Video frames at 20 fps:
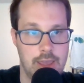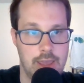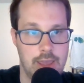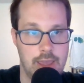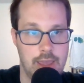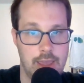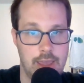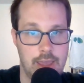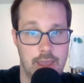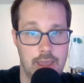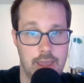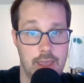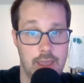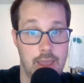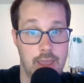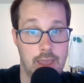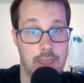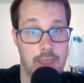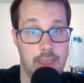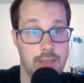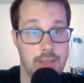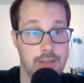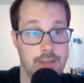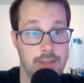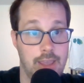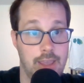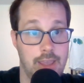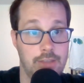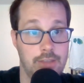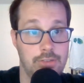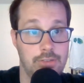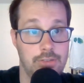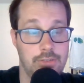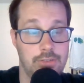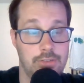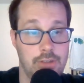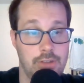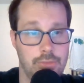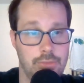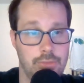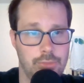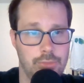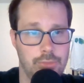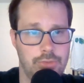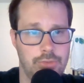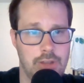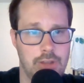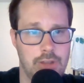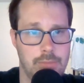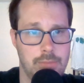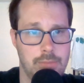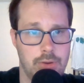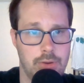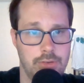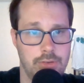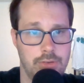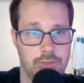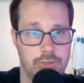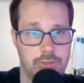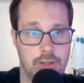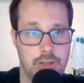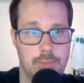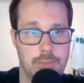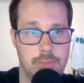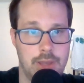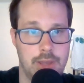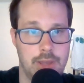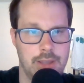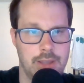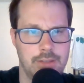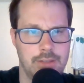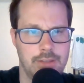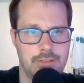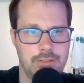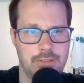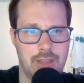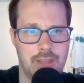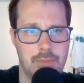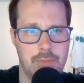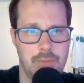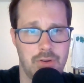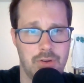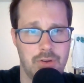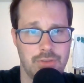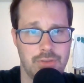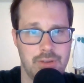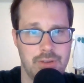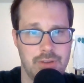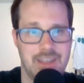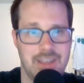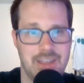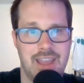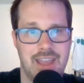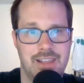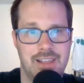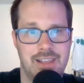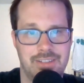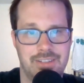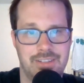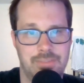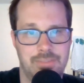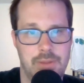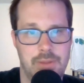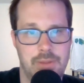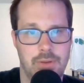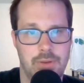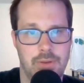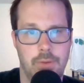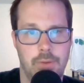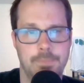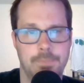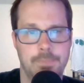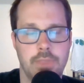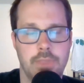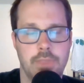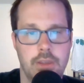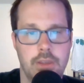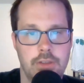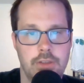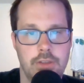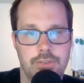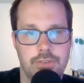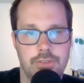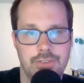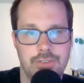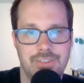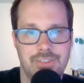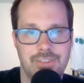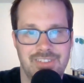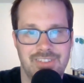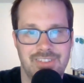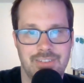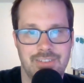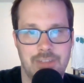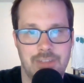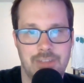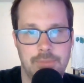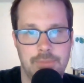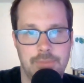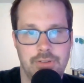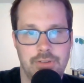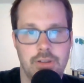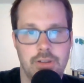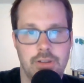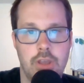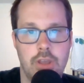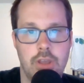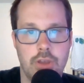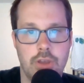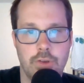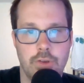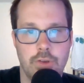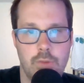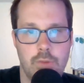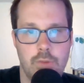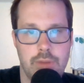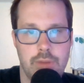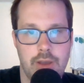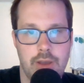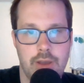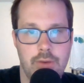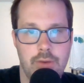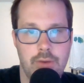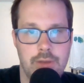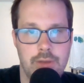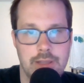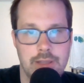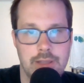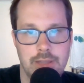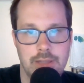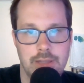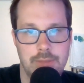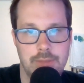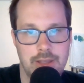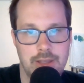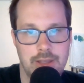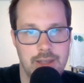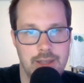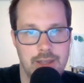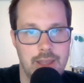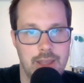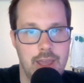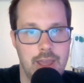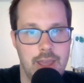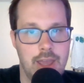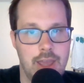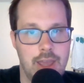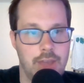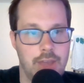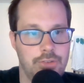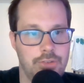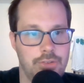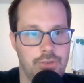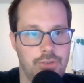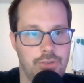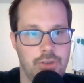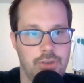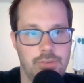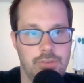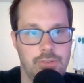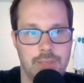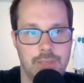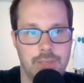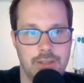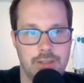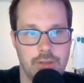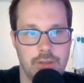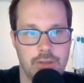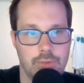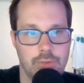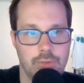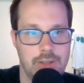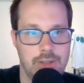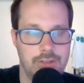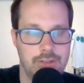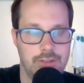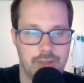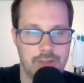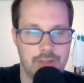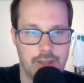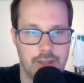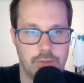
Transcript: and ex-Central St. Martin's alumni, Sam Arthur and Alex Spiro. Since its inception, No Brow Limited has sought to make great design,